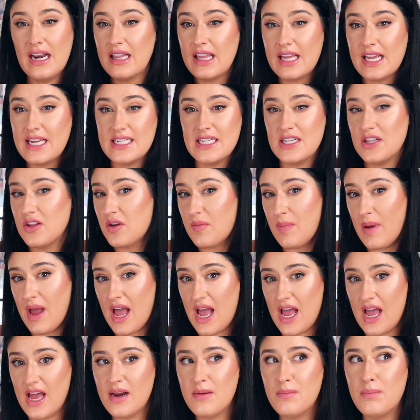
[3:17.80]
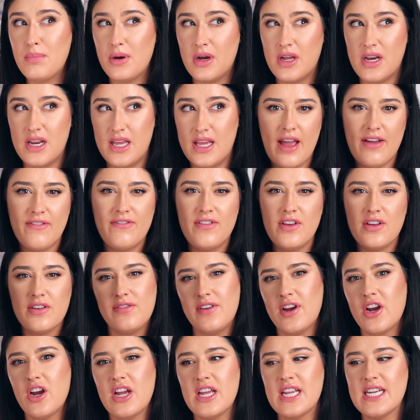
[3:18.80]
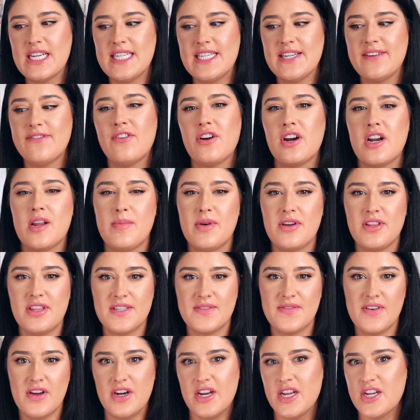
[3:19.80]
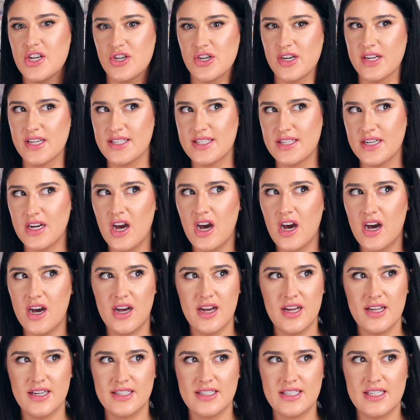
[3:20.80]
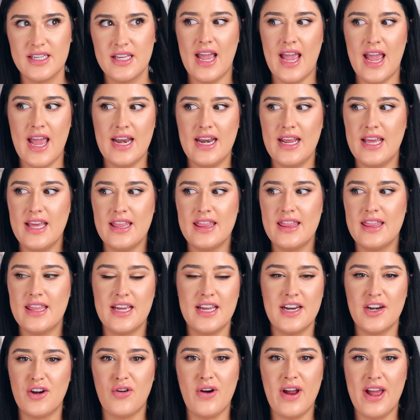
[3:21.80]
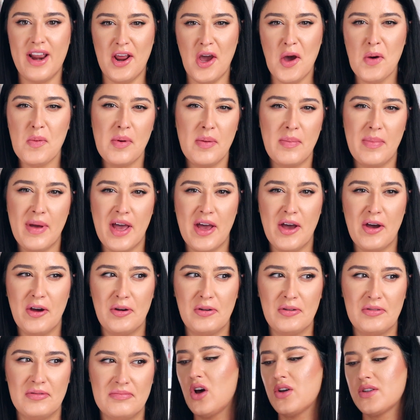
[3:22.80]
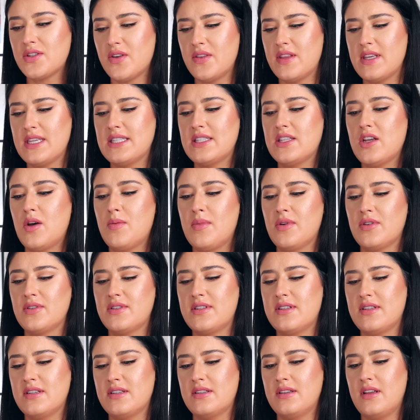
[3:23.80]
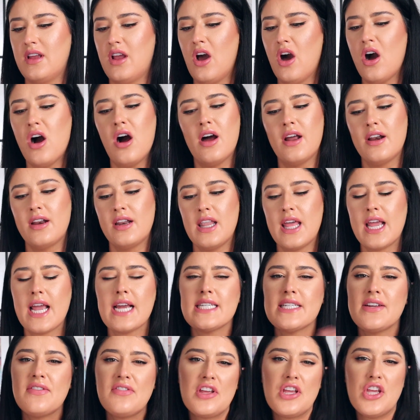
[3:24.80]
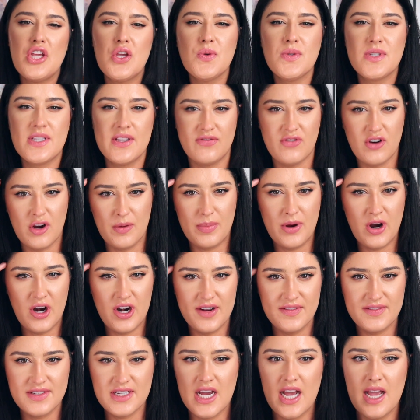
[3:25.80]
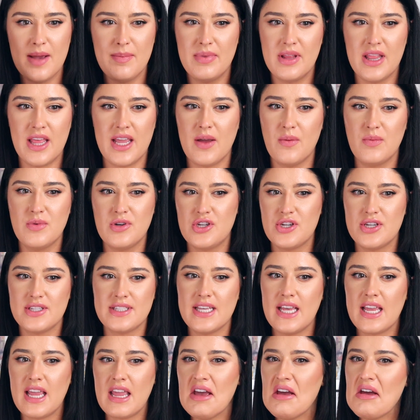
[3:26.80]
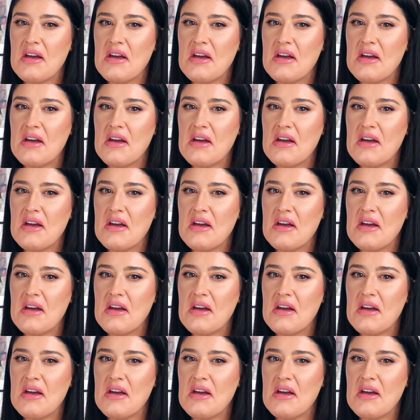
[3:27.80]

Like it didn't look bad, but I feel very indifferent about this foundation. It's not anything to write home about. Also, this is almost gone. Like I definitely used it for a period of time, but like it was just like